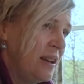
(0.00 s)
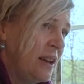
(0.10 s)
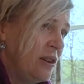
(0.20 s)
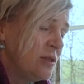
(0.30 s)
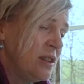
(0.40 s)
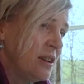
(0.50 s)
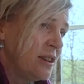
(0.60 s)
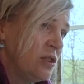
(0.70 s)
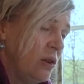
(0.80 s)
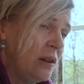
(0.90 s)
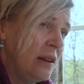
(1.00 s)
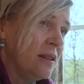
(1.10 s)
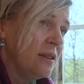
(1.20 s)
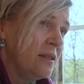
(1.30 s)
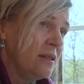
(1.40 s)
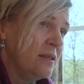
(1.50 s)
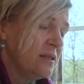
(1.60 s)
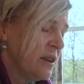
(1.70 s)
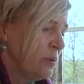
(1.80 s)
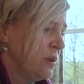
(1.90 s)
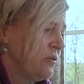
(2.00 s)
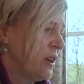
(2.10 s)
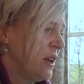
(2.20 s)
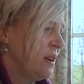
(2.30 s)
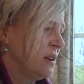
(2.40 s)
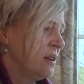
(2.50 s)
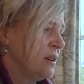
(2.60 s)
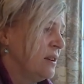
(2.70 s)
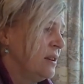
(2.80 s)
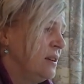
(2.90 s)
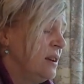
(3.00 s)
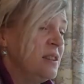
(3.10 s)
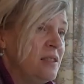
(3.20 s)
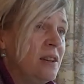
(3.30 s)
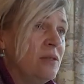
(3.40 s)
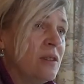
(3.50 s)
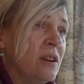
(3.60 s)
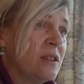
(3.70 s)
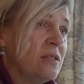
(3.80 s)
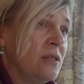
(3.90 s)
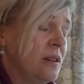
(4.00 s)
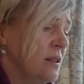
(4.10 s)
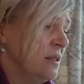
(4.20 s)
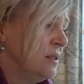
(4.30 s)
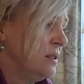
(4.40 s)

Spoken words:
"It looks like a toddler," said one of the gang. It did look like a toddler.